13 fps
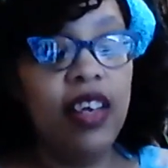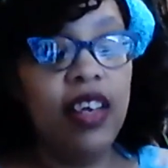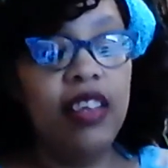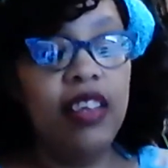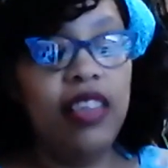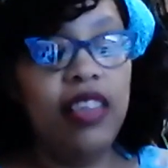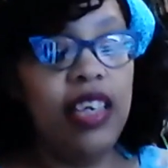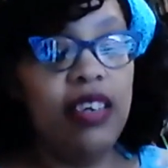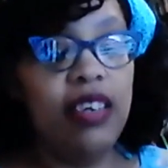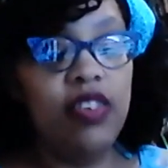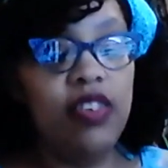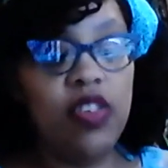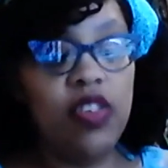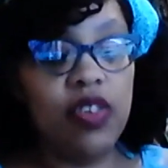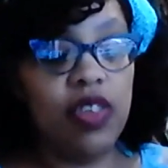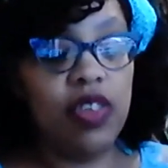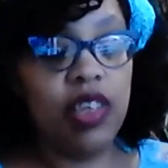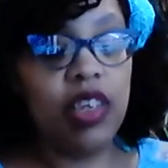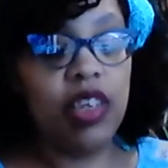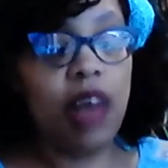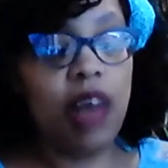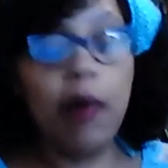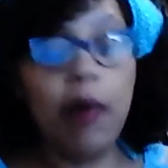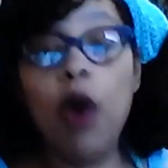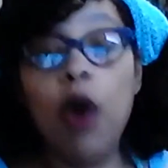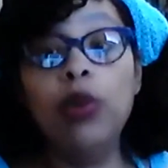these because I'm
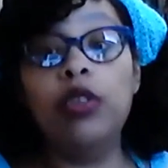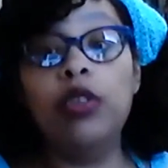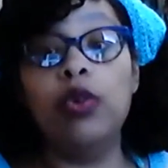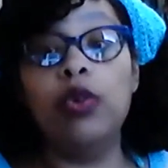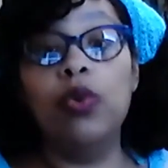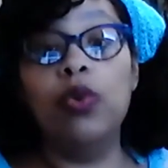old school.